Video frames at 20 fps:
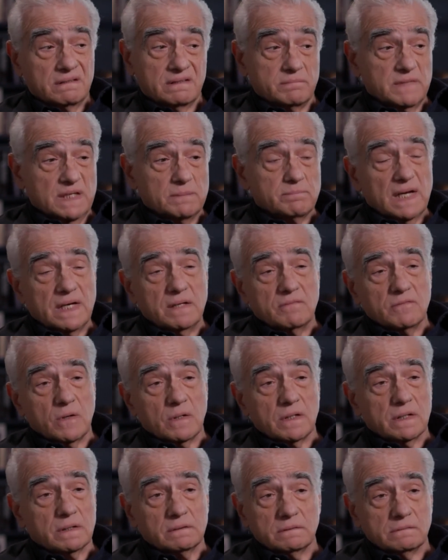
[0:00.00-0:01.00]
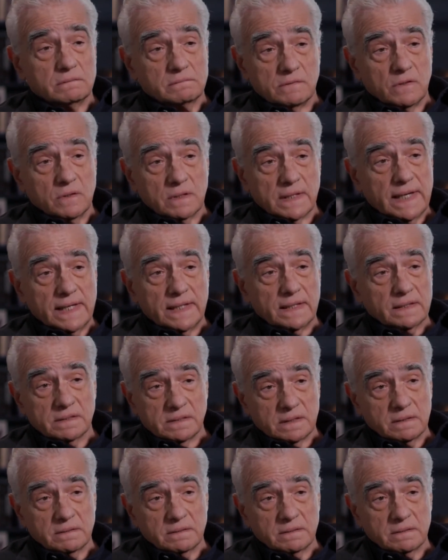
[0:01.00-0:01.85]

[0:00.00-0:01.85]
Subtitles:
committed many wrong acts,